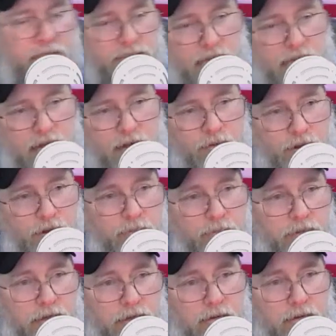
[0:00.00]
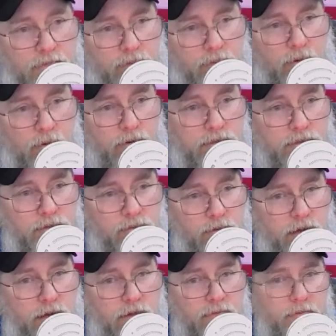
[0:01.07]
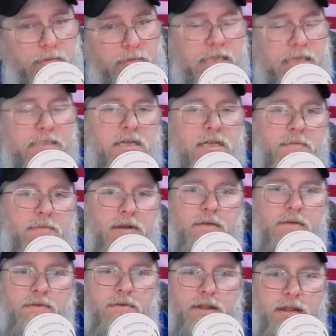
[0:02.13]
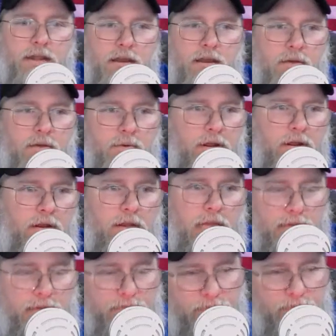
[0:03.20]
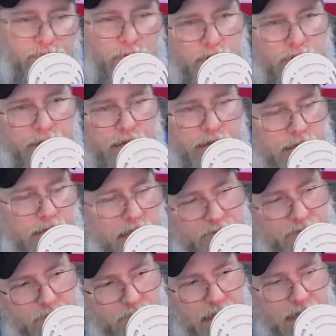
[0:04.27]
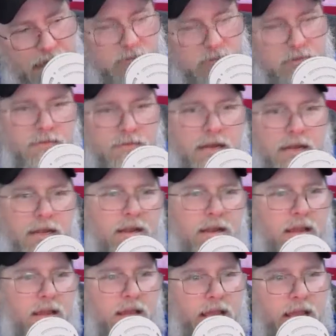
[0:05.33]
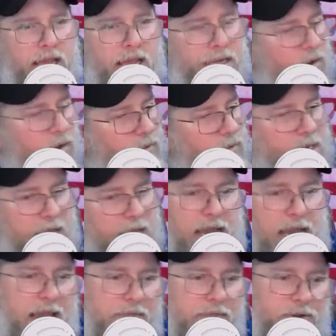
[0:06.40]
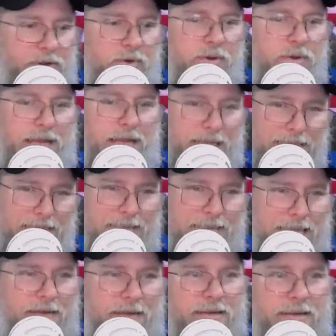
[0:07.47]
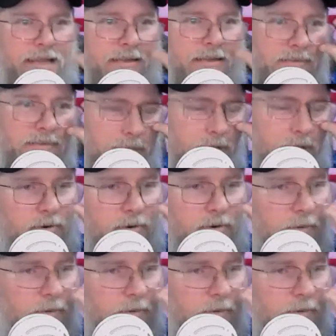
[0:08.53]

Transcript: tile work, but floors is one of them. He's coming over, and we're going to lay the floor in half of my house over there. And the only day I have to do it is Saturday. So